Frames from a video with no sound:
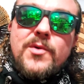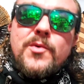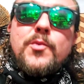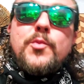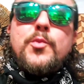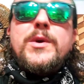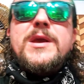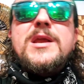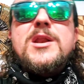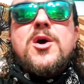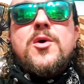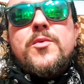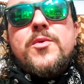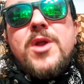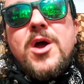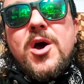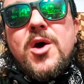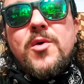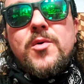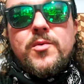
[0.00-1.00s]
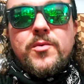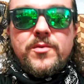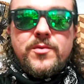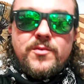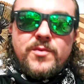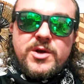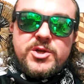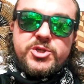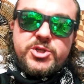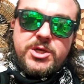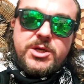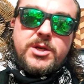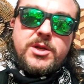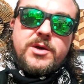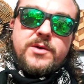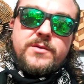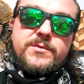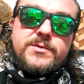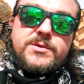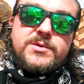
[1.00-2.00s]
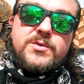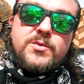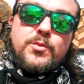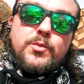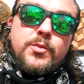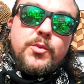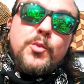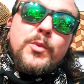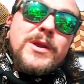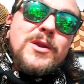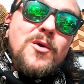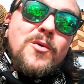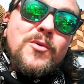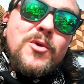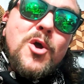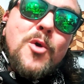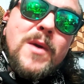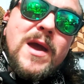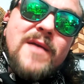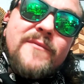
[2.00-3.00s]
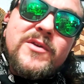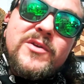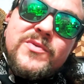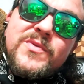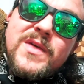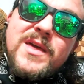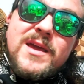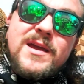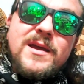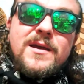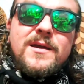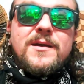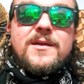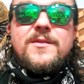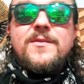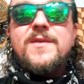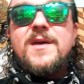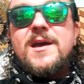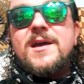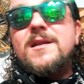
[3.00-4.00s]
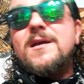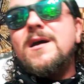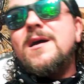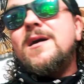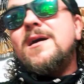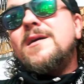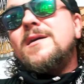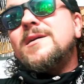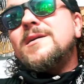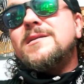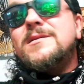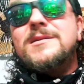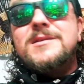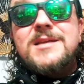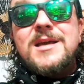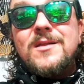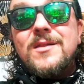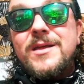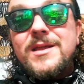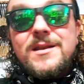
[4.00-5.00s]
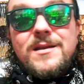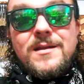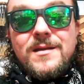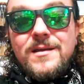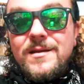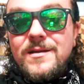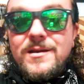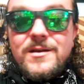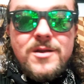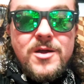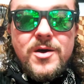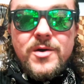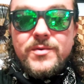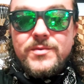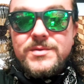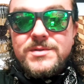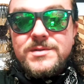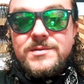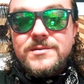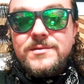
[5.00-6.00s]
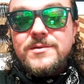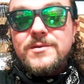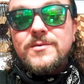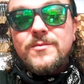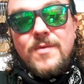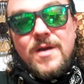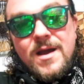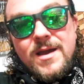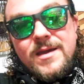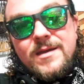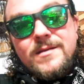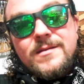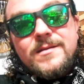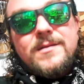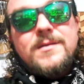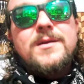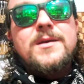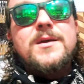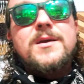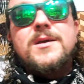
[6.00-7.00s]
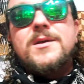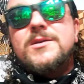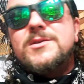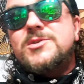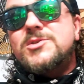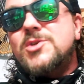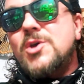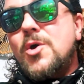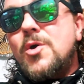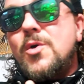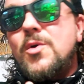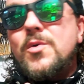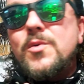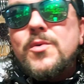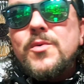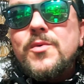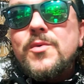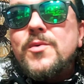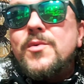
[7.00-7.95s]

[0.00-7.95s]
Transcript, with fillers: we don't know what she knows. We don't know everything that uh, Dylan knows, right? So,